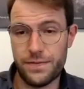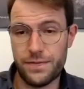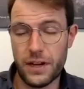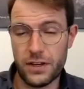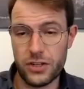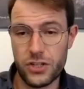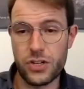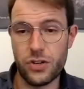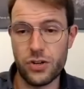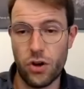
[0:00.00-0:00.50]

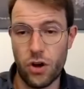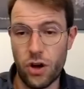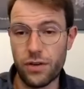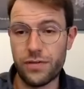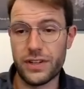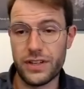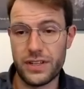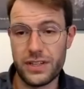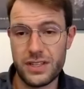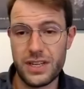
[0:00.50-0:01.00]
function
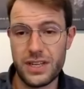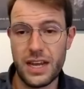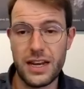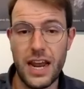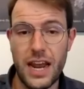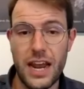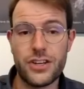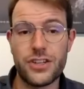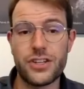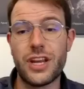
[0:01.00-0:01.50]
of an estate
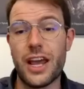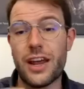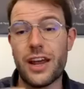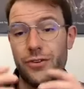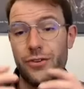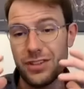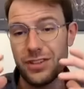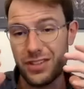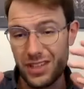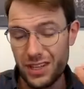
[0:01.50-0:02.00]
agent
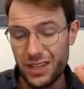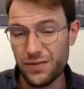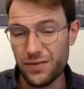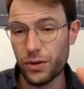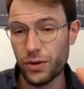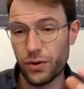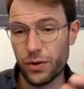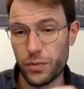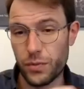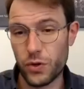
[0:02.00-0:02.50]
and
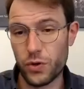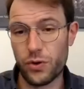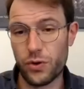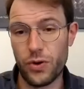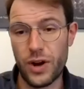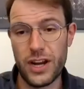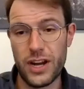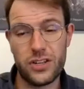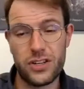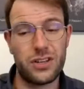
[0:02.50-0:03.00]
receiving a
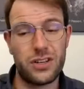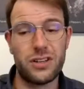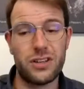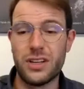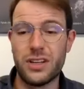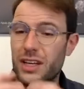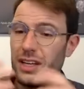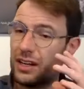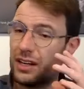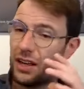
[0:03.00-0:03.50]
remuneration,
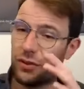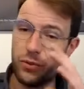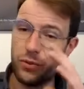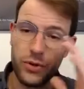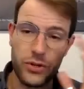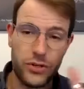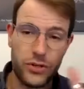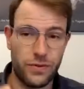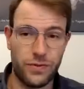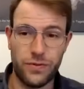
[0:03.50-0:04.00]
in other
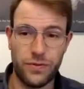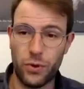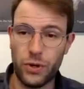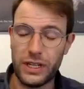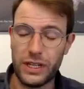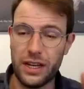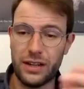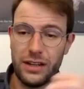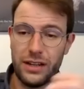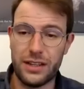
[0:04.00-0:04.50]
words, you're
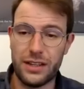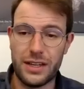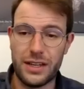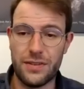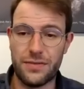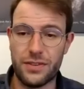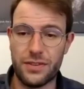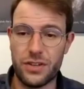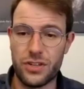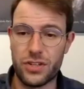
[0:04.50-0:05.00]
falling under the
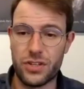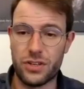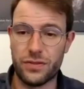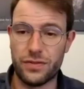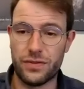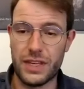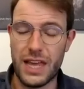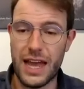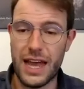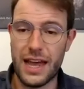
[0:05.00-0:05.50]
definition
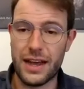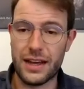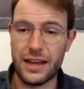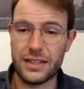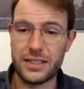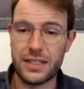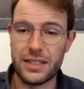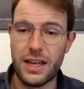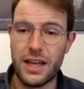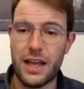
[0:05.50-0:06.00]
of the
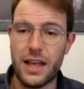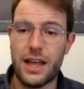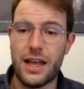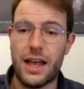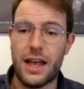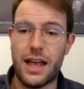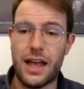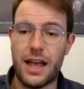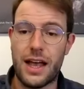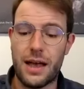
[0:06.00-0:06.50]
act.
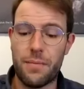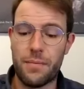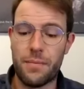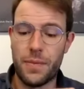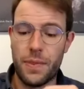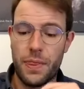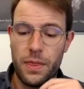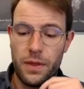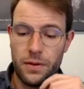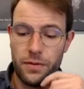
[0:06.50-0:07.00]

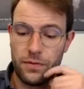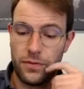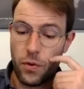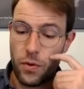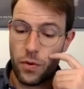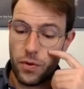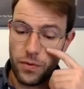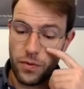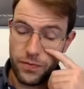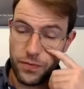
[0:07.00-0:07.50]

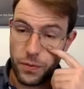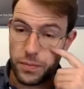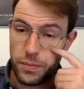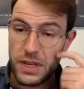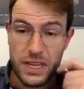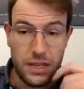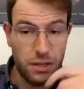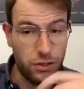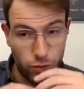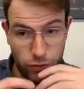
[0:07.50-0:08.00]
For
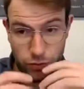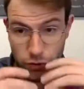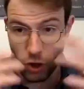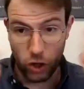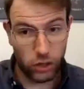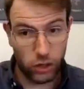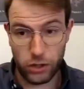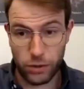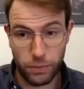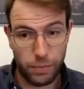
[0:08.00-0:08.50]
me, you've
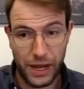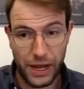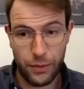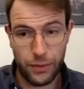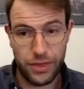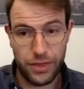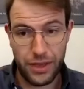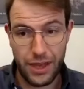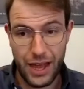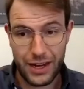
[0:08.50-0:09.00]
got to comply
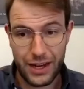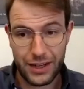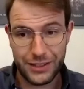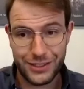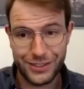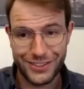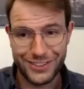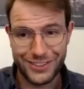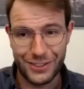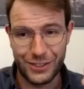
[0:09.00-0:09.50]
with the
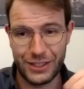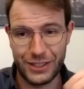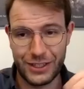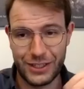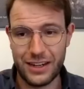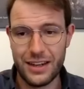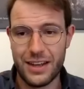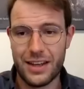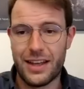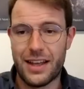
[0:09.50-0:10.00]
act.
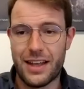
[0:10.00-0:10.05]
Okay.